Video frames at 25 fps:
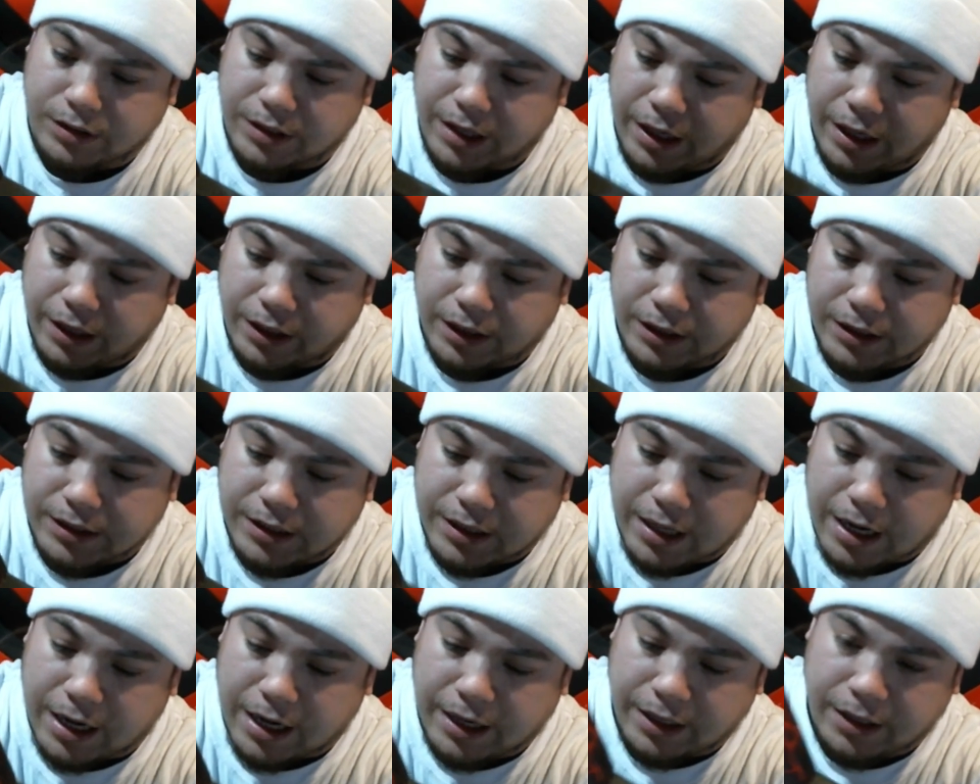take and
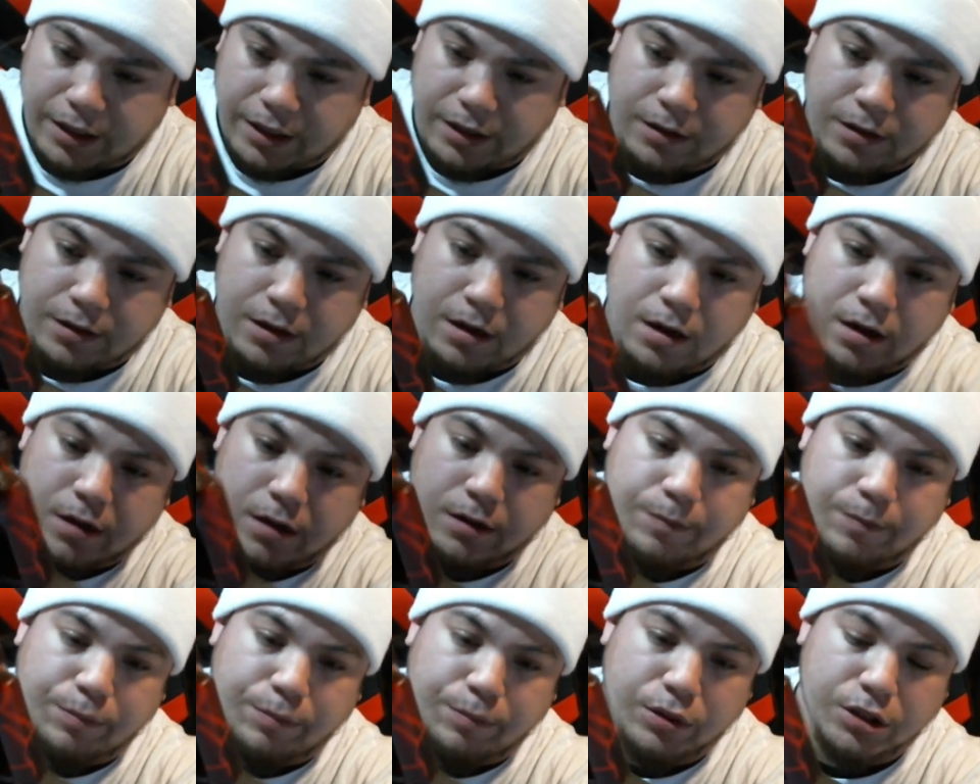slide in,
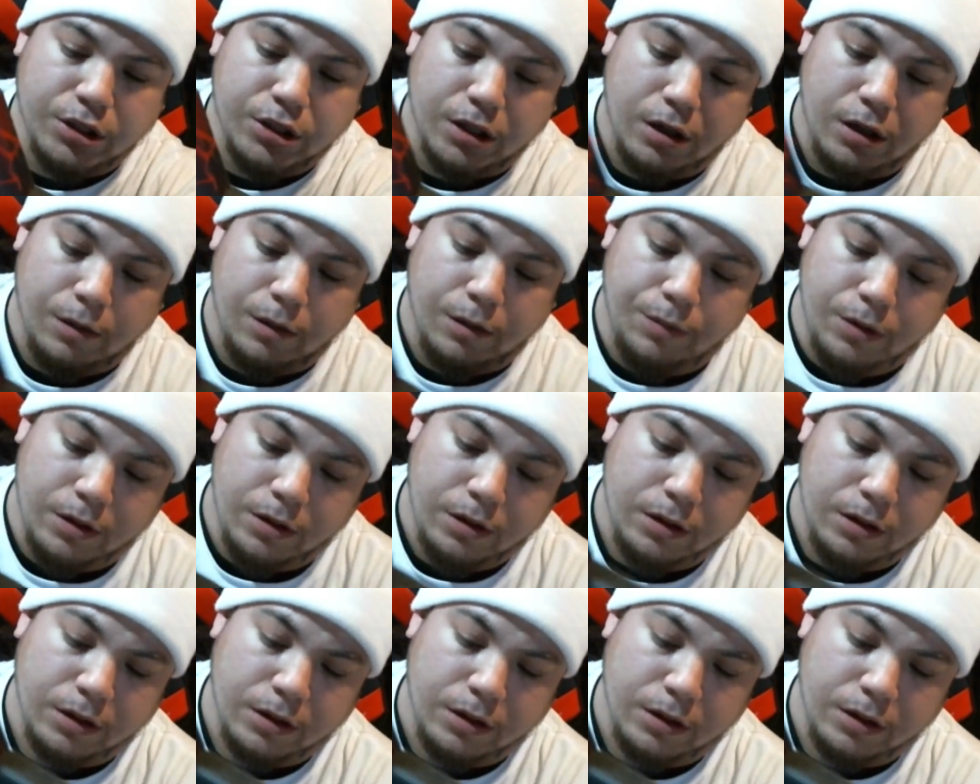push up.